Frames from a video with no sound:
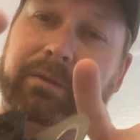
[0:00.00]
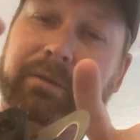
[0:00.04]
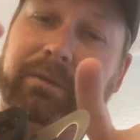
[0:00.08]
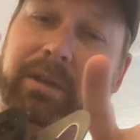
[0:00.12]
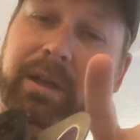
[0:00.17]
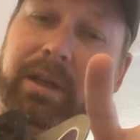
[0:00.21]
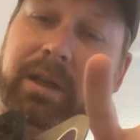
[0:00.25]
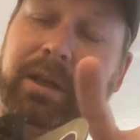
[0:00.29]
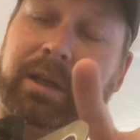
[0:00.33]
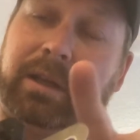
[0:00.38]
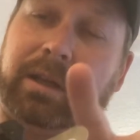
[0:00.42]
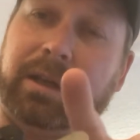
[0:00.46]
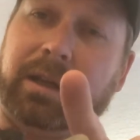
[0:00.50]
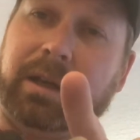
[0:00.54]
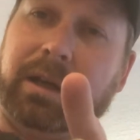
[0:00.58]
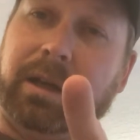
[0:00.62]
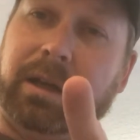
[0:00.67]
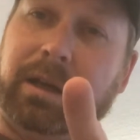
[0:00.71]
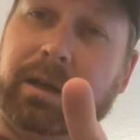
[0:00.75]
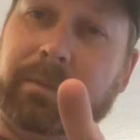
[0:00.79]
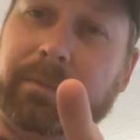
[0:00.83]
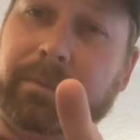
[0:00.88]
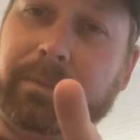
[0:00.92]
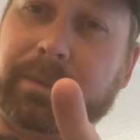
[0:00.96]
gate,
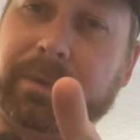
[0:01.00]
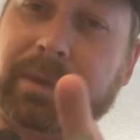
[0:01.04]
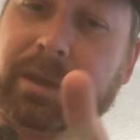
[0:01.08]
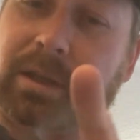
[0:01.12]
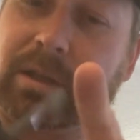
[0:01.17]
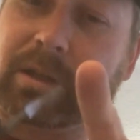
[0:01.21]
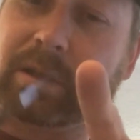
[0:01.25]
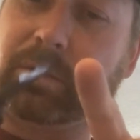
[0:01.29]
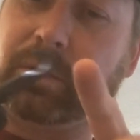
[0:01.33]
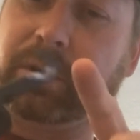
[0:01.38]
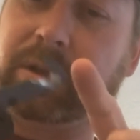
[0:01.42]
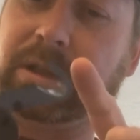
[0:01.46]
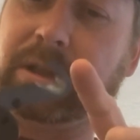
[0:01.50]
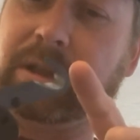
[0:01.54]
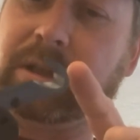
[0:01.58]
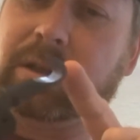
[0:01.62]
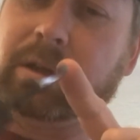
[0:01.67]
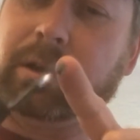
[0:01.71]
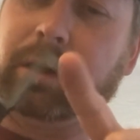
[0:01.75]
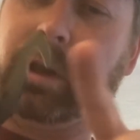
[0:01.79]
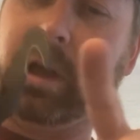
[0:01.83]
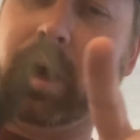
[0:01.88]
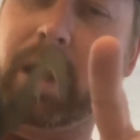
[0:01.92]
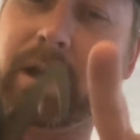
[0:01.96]
switches or
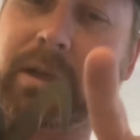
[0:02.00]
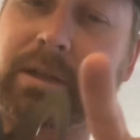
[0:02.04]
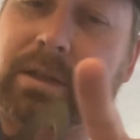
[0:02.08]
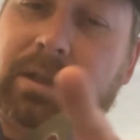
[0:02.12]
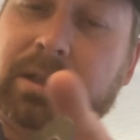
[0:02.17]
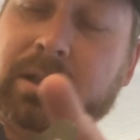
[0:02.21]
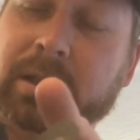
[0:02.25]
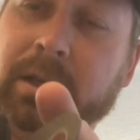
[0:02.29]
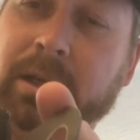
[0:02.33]
locks,